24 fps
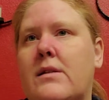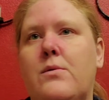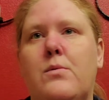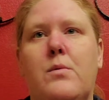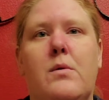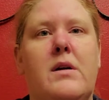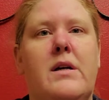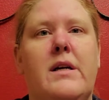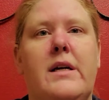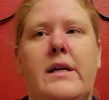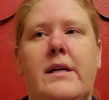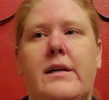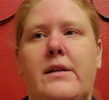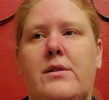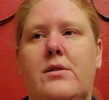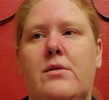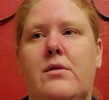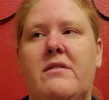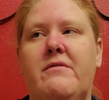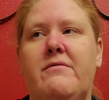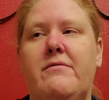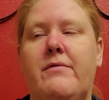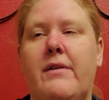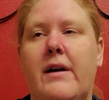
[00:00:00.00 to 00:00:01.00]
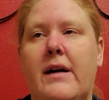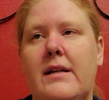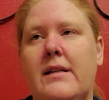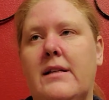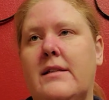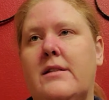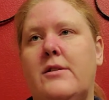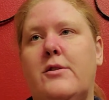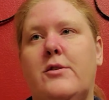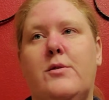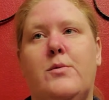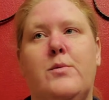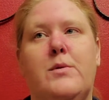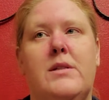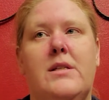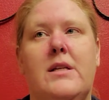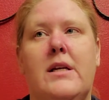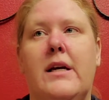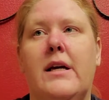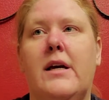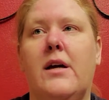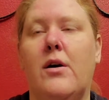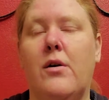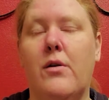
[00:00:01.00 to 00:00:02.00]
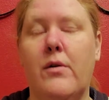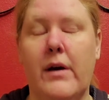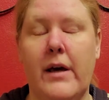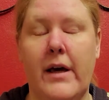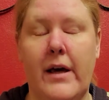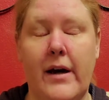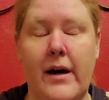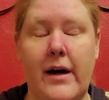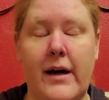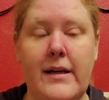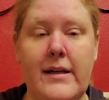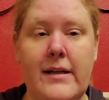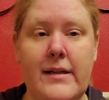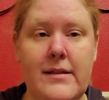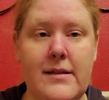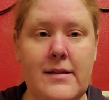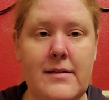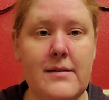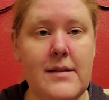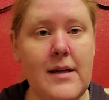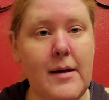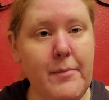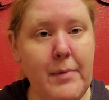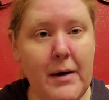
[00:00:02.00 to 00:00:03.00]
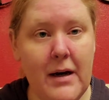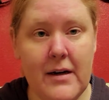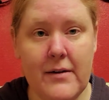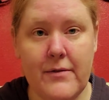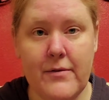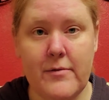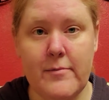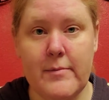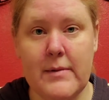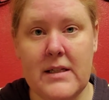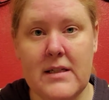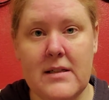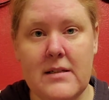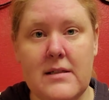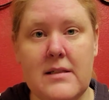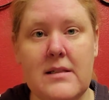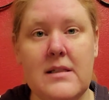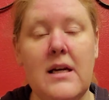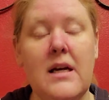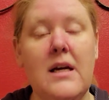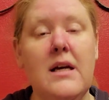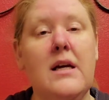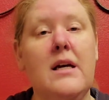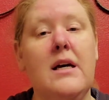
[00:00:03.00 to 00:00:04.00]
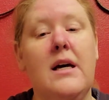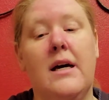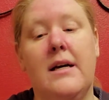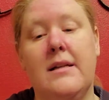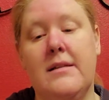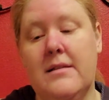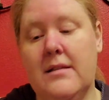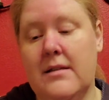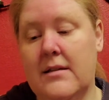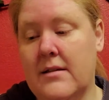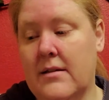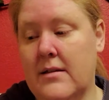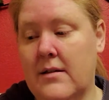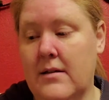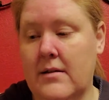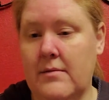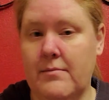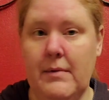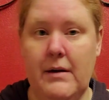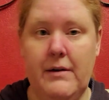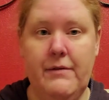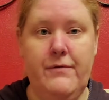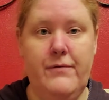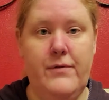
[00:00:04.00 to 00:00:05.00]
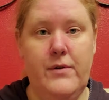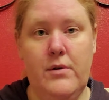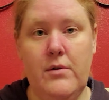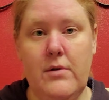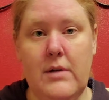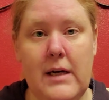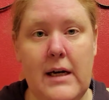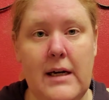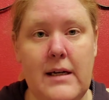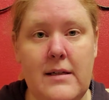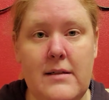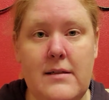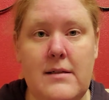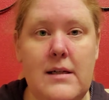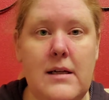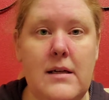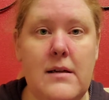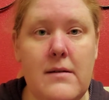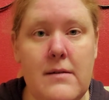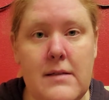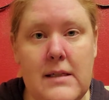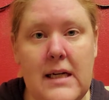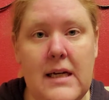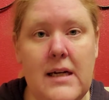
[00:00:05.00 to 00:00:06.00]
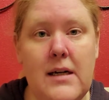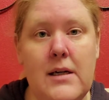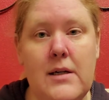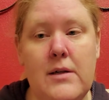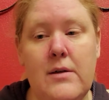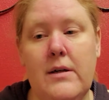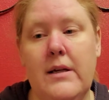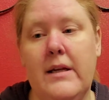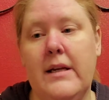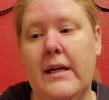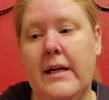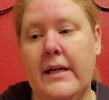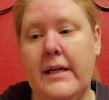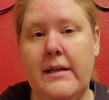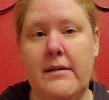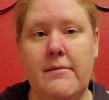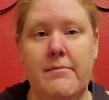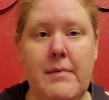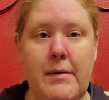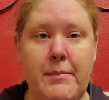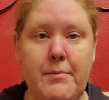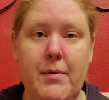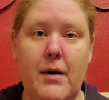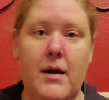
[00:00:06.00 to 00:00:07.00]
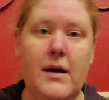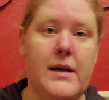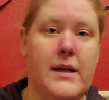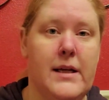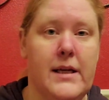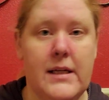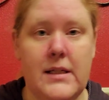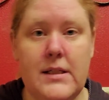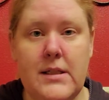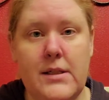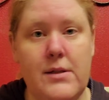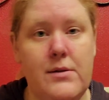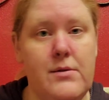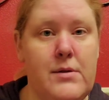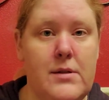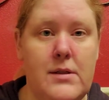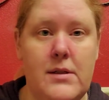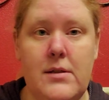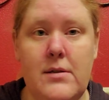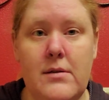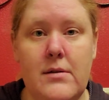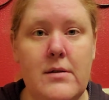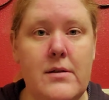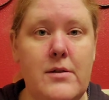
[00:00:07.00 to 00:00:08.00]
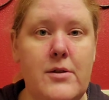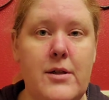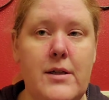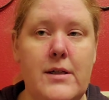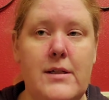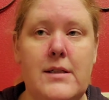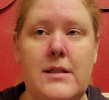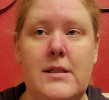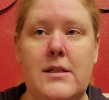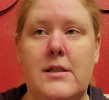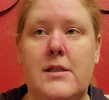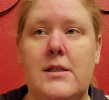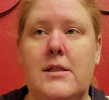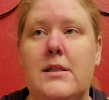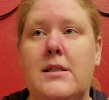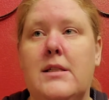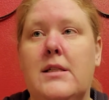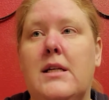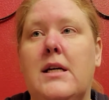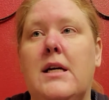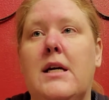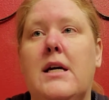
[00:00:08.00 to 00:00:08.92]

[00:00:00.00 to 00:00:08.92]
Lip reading: working. So I finally just was like, okay, I need to step back from this until my food kind of settles out and my body gets used to the transition.